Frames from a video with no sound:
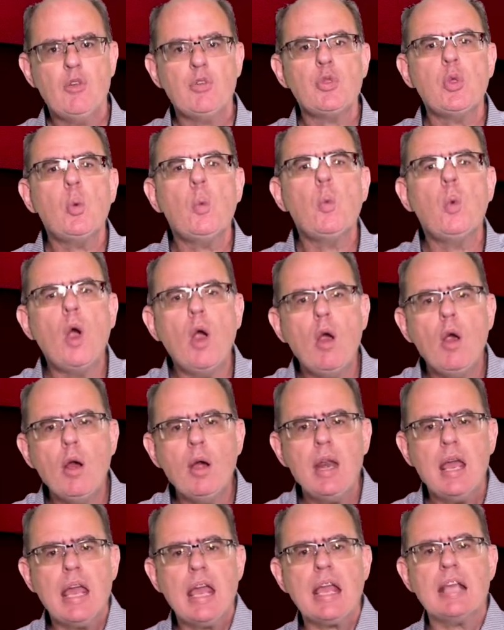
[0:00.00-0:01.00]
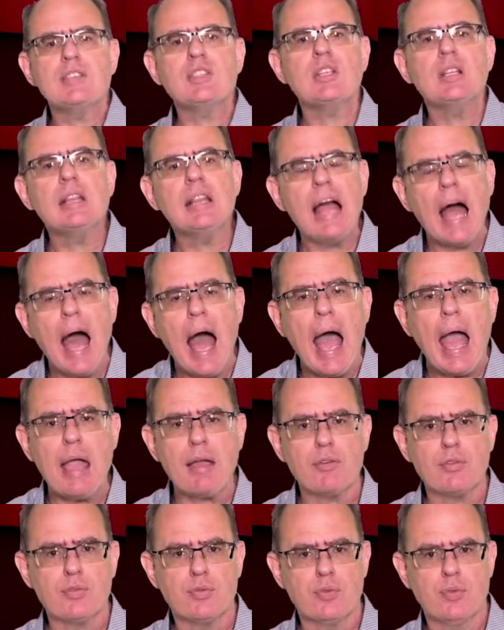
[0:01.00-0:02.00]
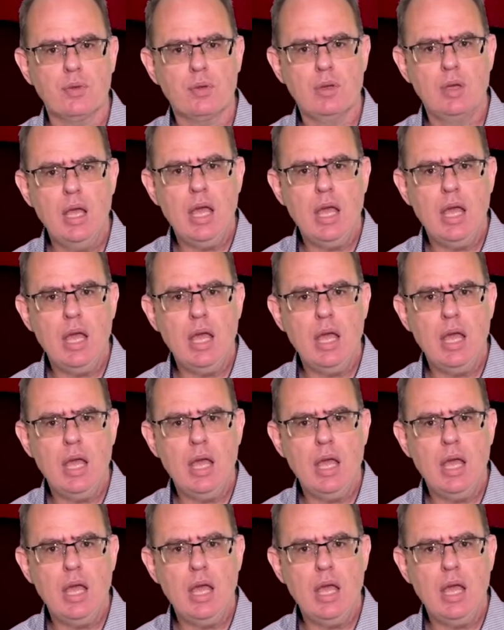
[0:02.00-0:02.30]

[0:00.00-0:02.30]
The Word is alive.